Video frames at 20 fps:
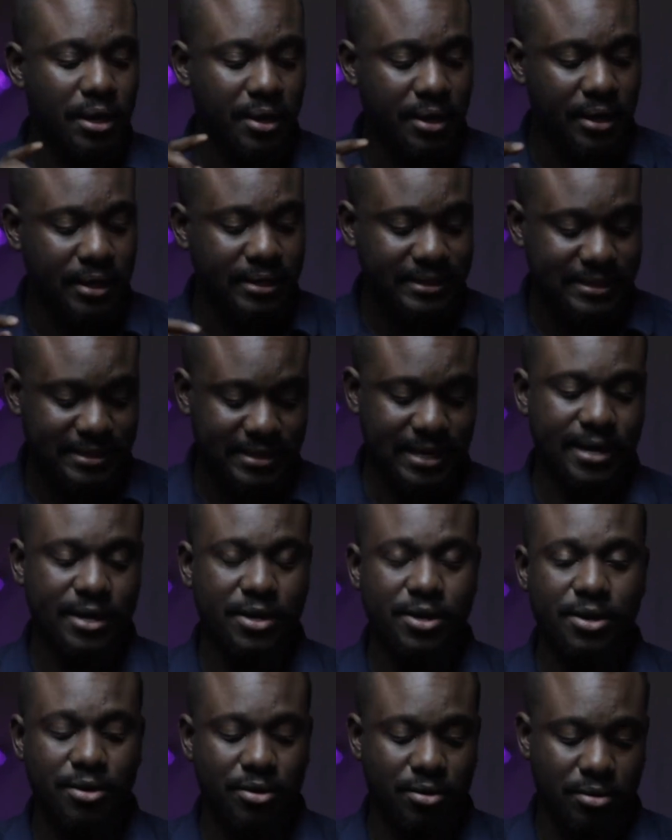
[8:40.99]

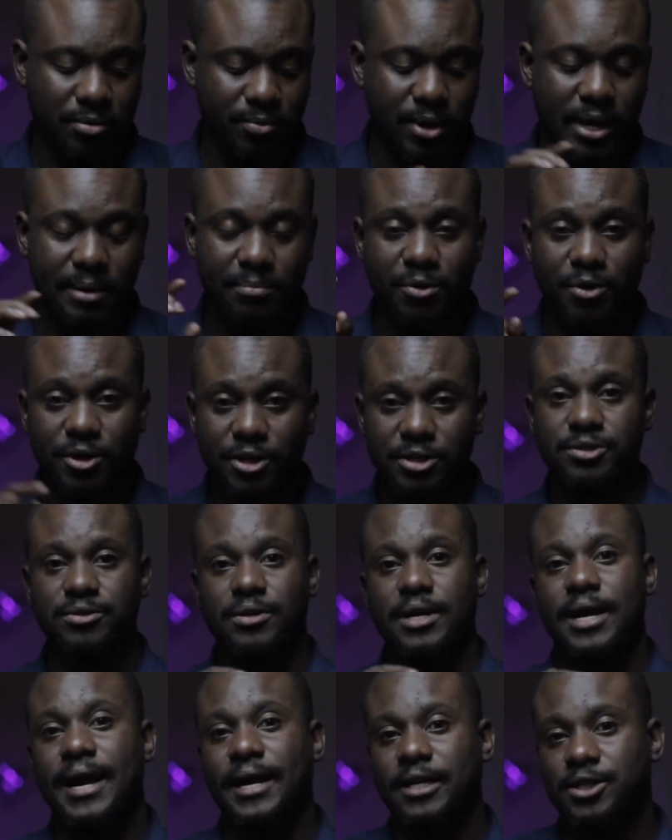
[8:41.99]
inside here, but I'm going
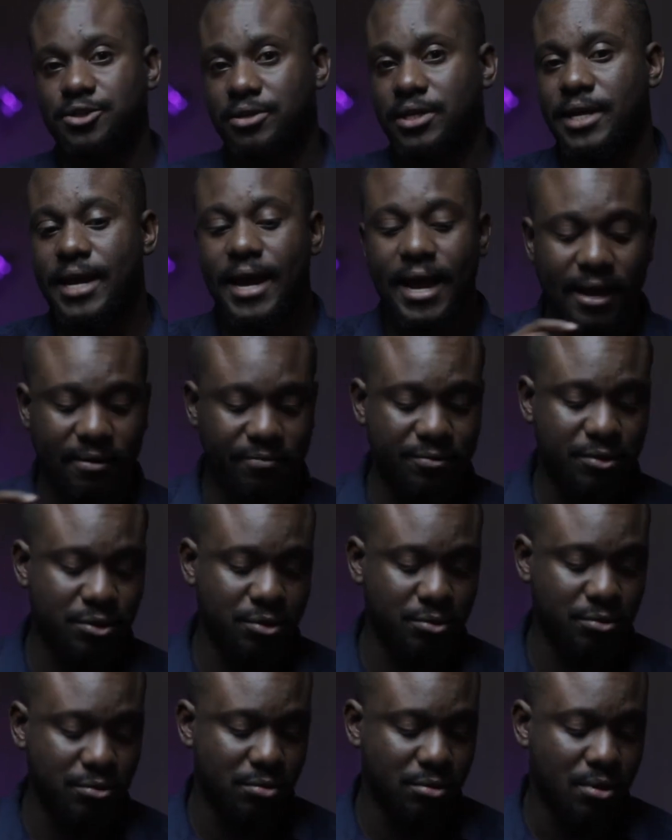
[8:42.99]
to actually have
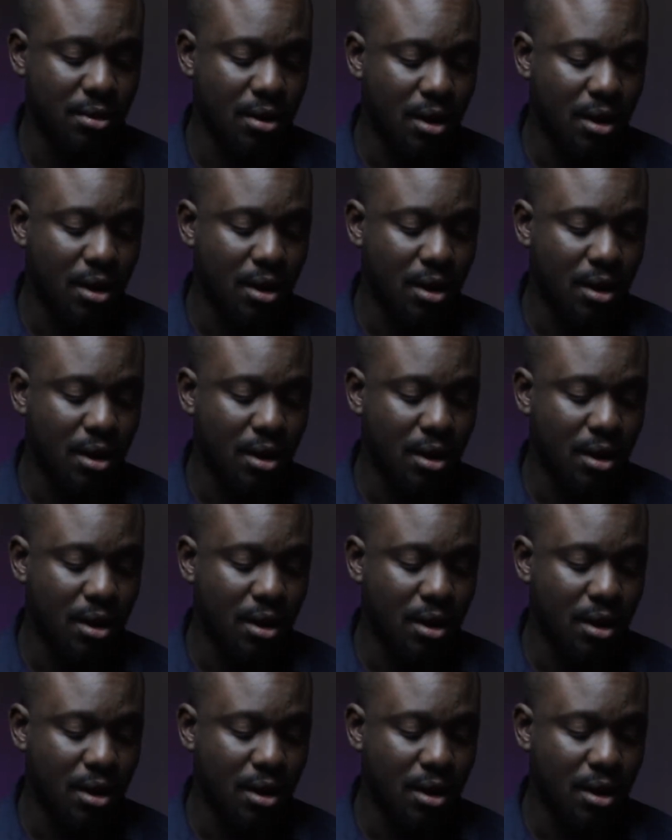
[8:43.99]
to